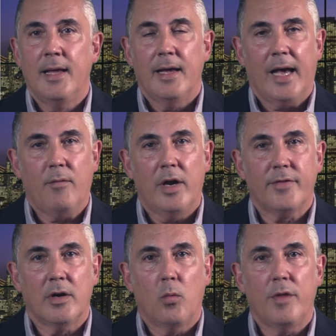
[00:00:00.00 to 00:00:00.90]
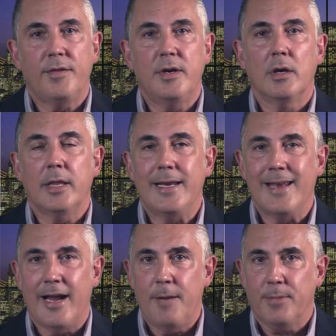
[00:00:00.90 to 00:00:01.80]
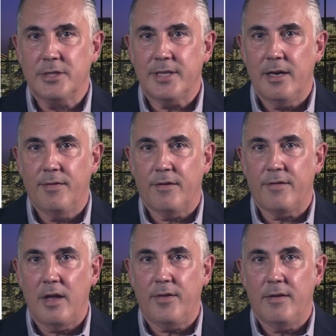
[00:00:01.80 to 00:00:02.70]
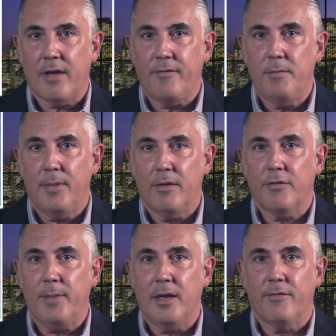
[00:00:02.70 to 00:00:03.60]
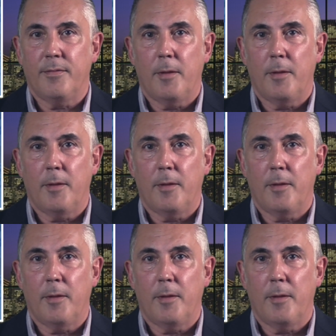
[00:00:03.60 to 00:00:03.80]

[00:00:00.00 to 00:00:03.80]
However, with nearly 90% of the savings having been spent from